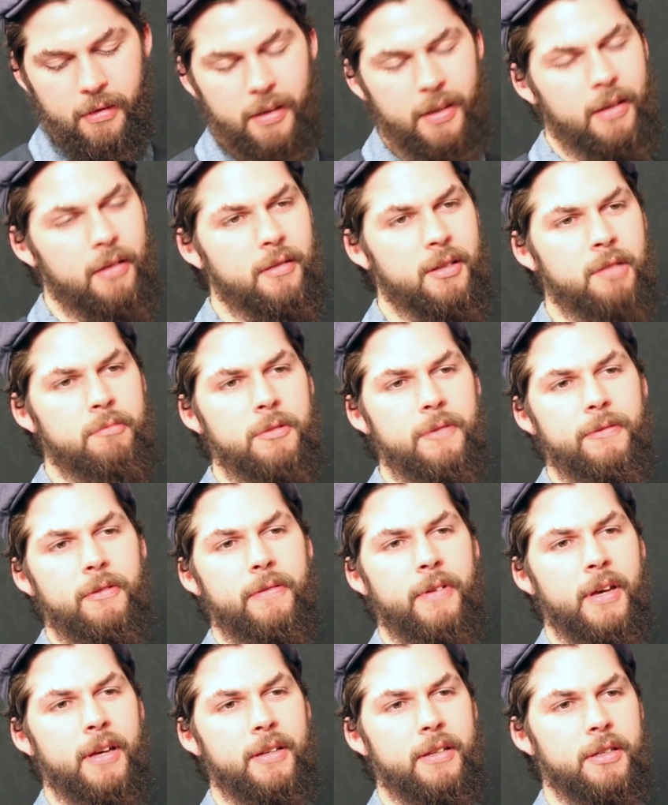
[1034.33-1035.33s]
Can you tell me if you've
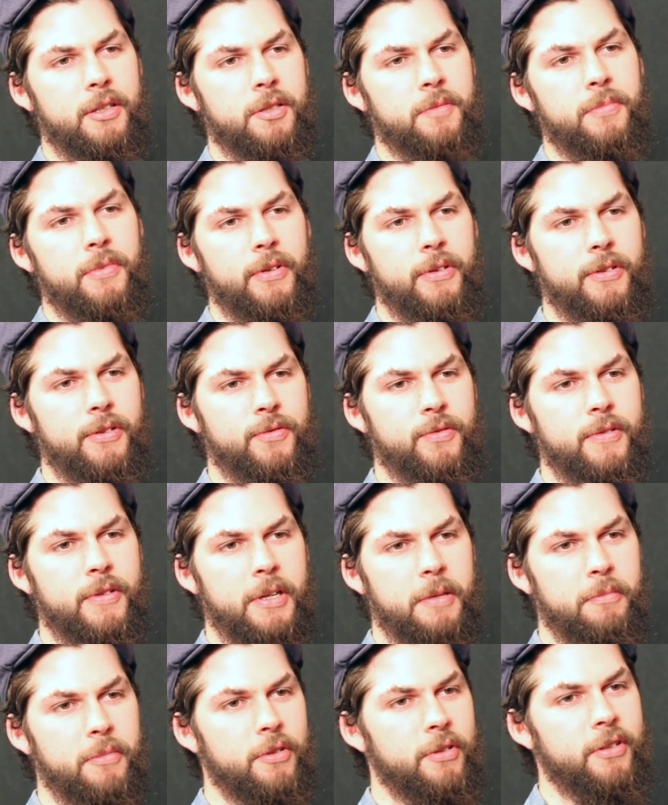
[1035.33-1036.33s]
had any experience with
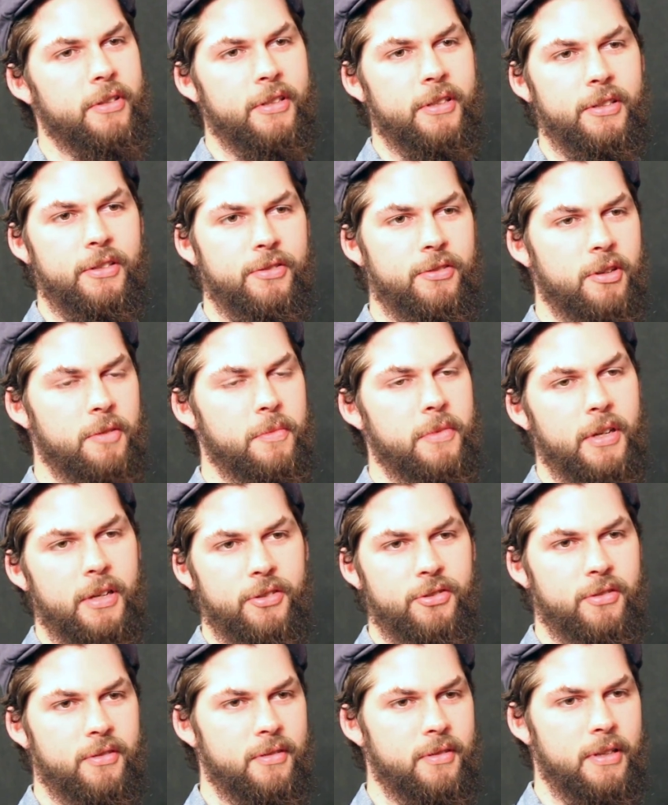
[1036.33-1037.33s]
like bullying,
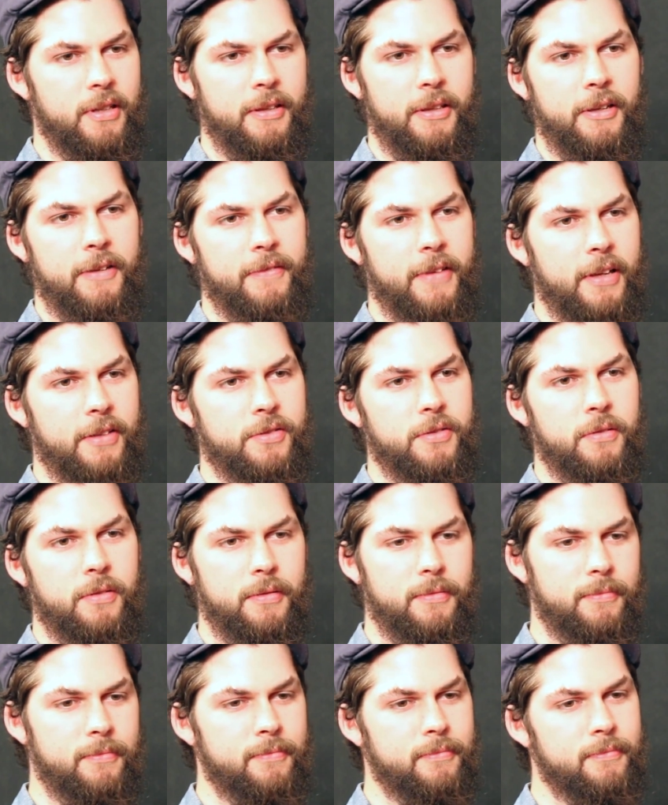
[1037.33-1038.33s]
discrimination, anything of that sort?